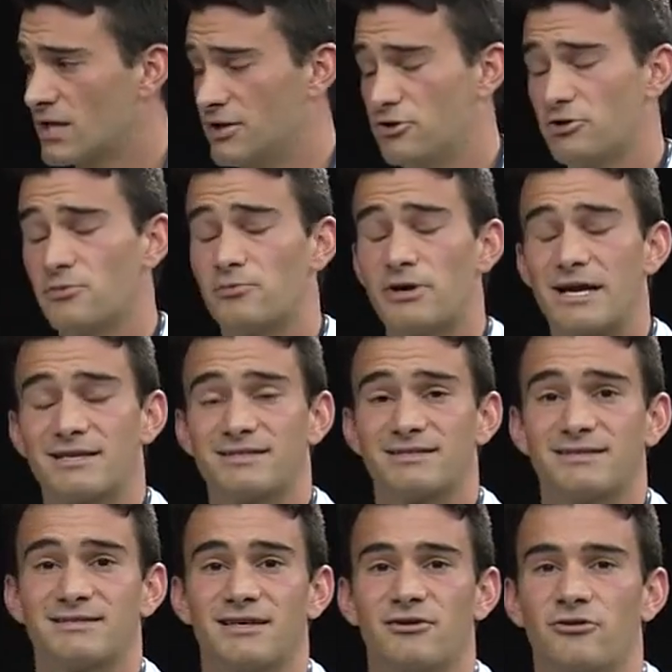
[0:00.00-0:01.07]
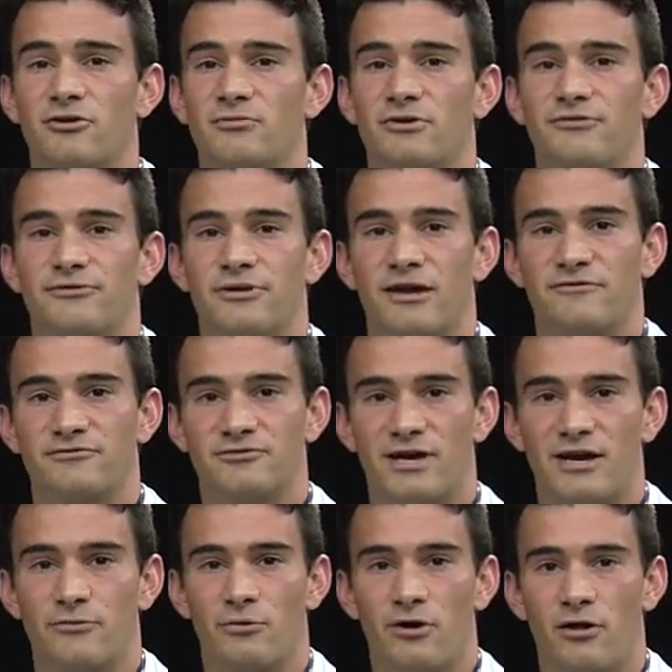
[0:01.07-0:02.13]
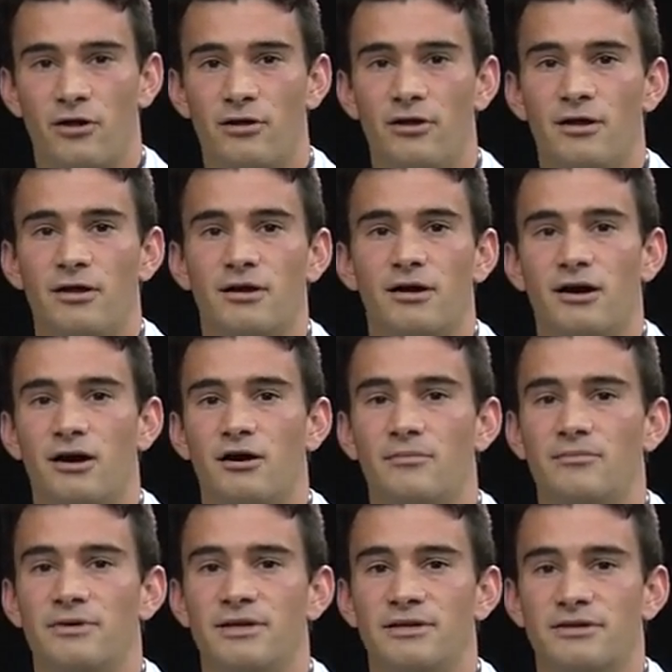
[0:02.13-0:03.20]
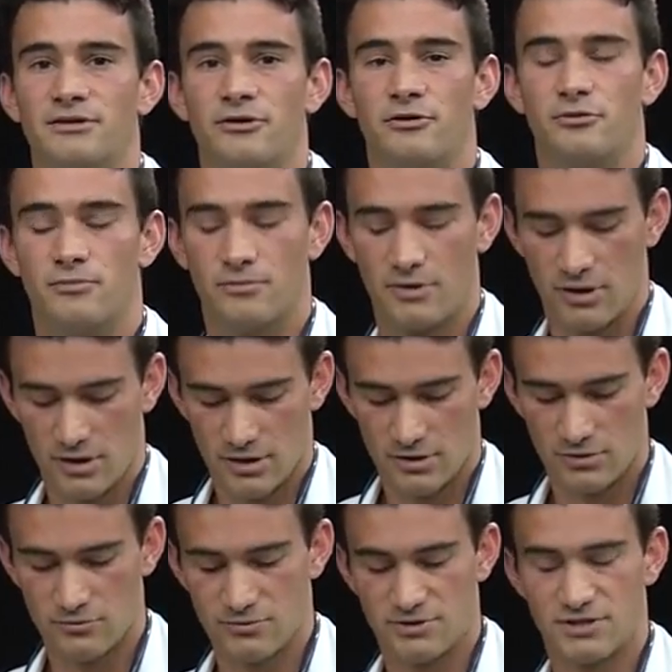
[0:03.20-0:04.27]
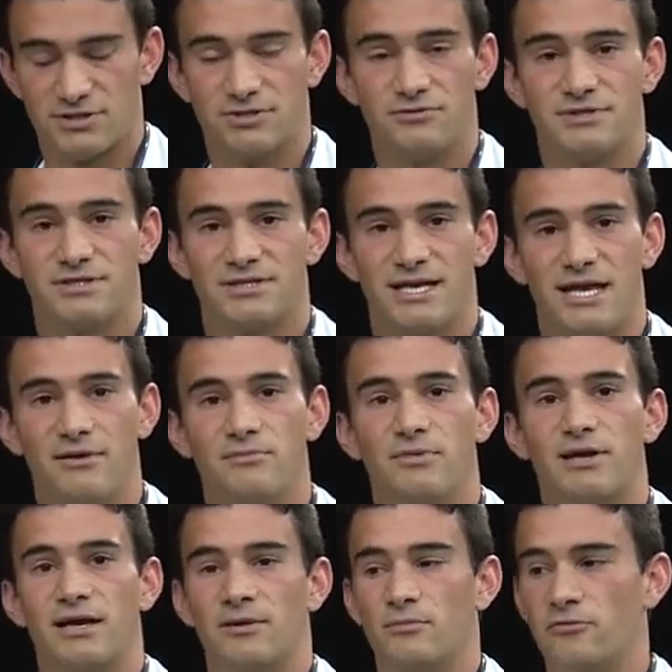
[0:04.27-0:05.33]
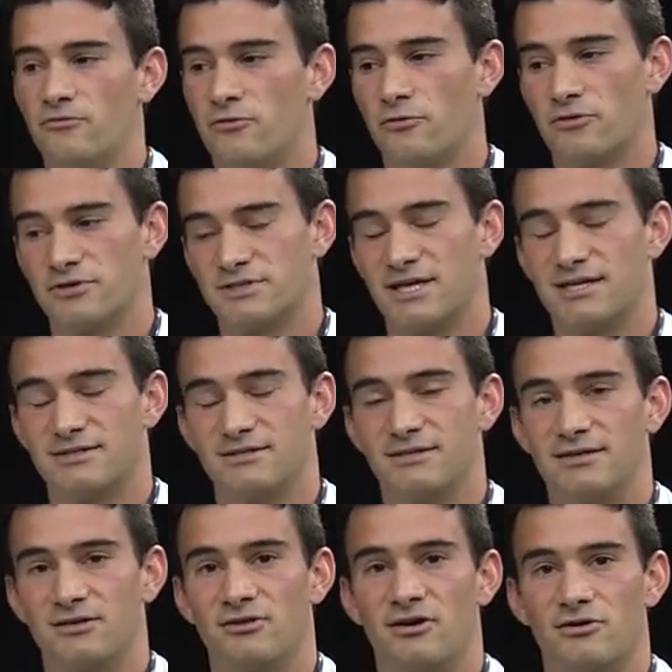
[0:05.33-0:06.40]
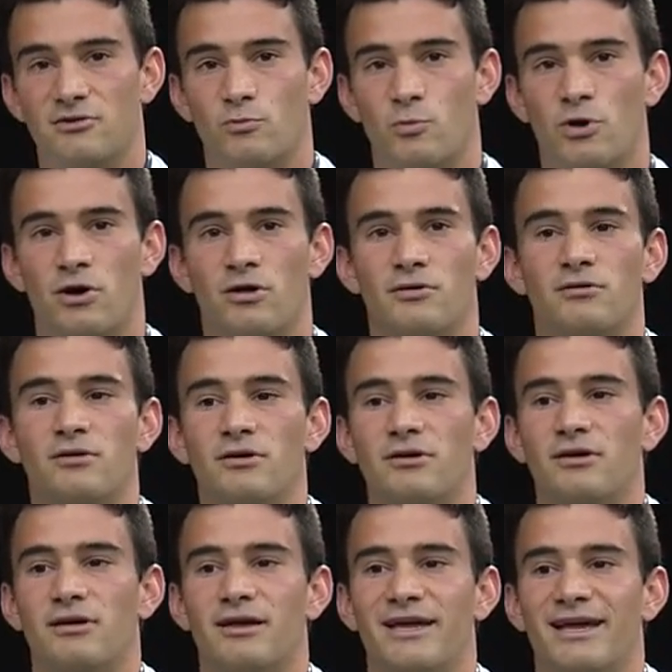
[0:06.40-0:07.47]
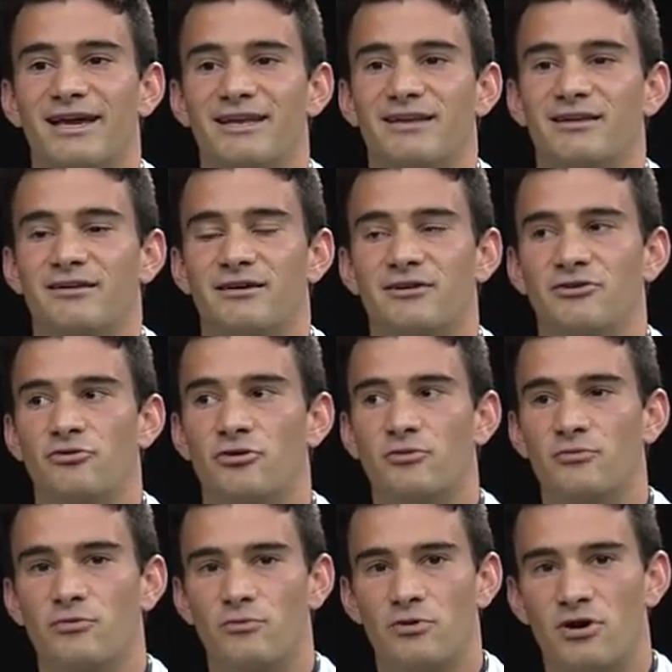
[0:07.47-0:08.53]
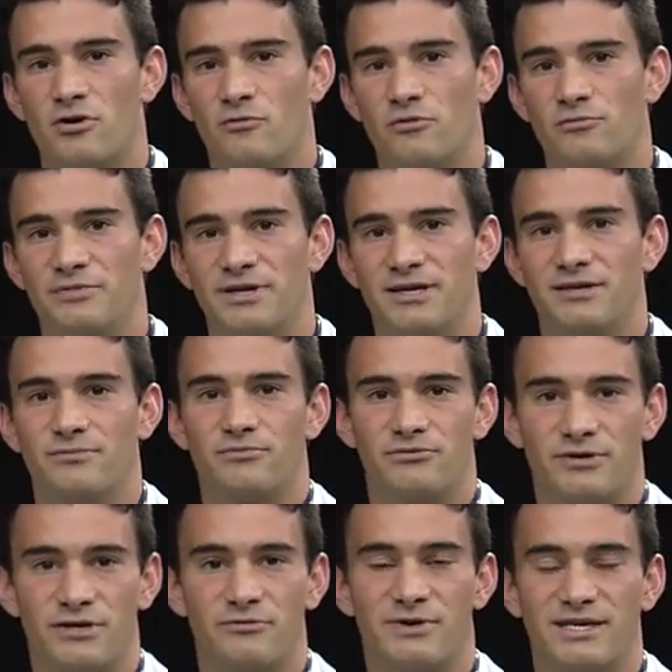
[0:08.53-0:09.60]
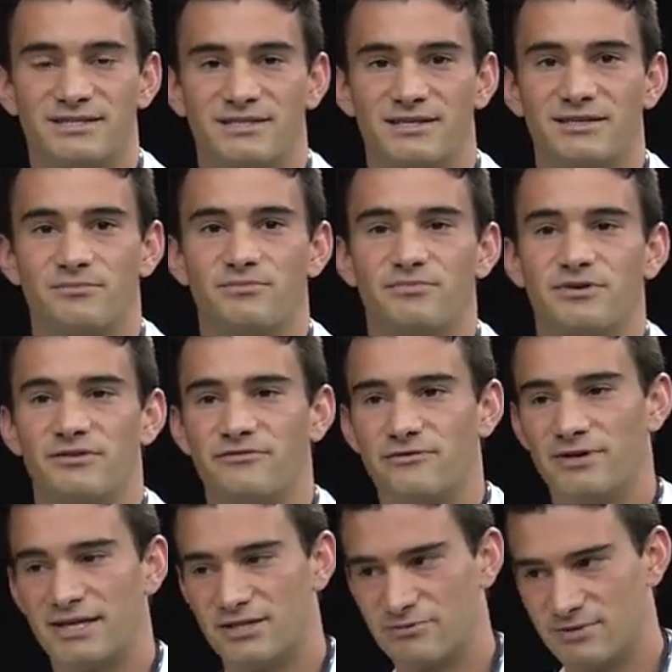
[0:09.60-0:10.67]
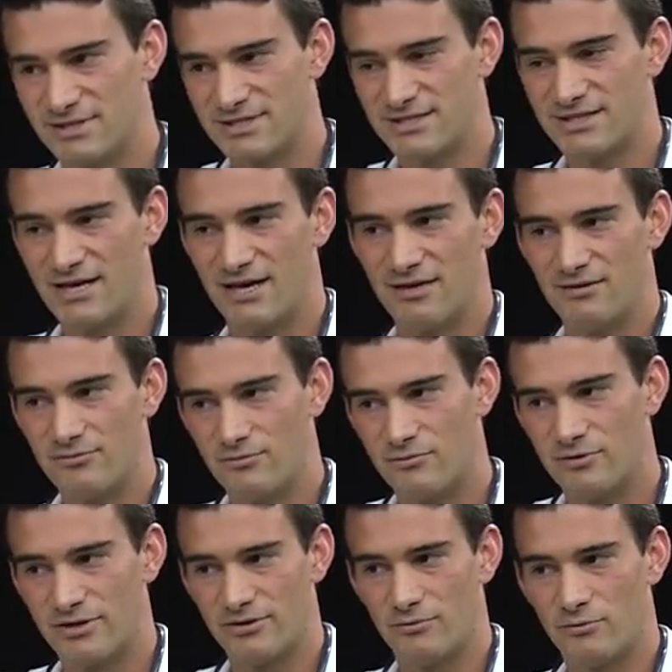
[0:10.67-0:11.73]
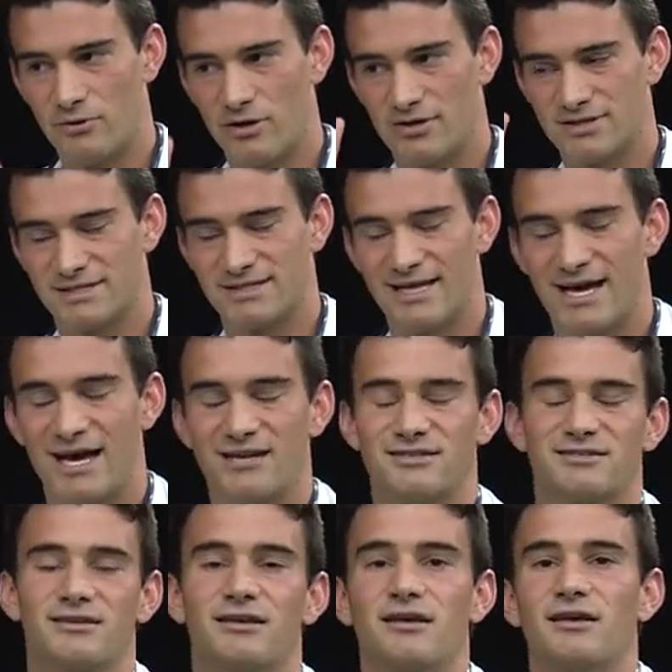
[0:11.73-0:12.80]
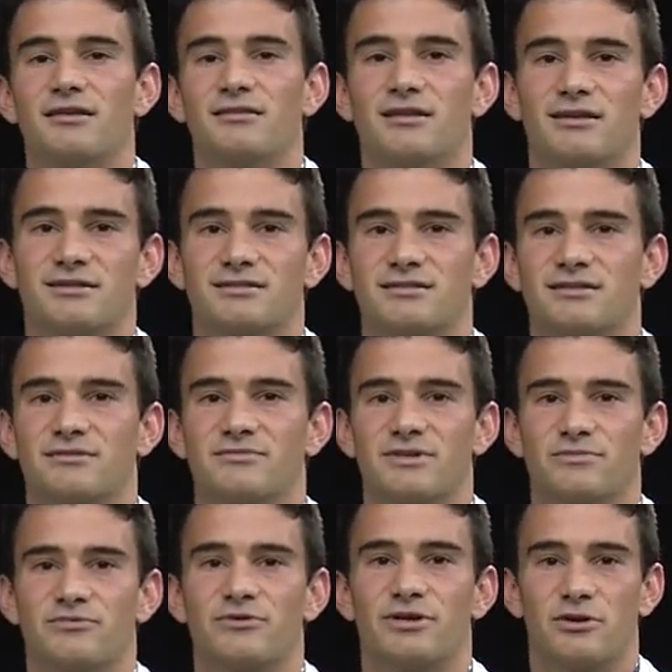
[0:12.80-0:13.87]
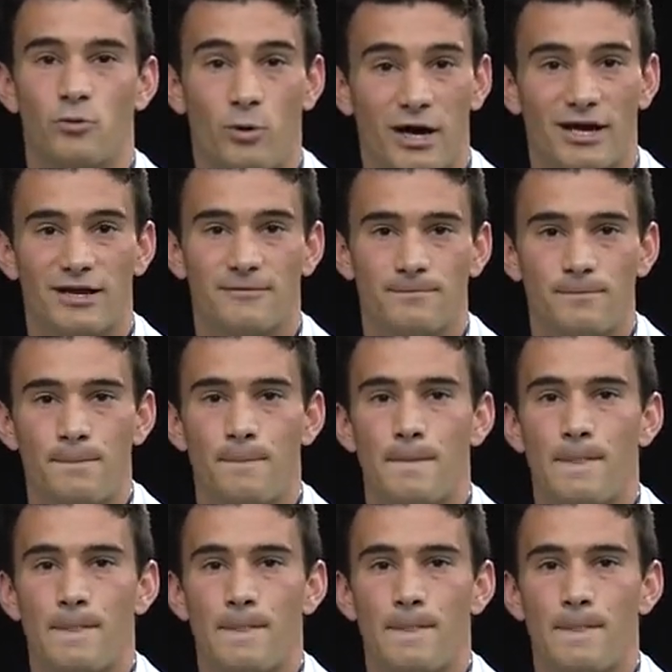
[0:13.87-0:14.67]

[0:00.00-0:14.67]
And you can practice this at home if you have drywall um, in your home. You would just do the same and move horizontally along the wall and normal wall will be pretty resonant, but if you get to a stud where the wall is attached, then it's going to be pretty quiet.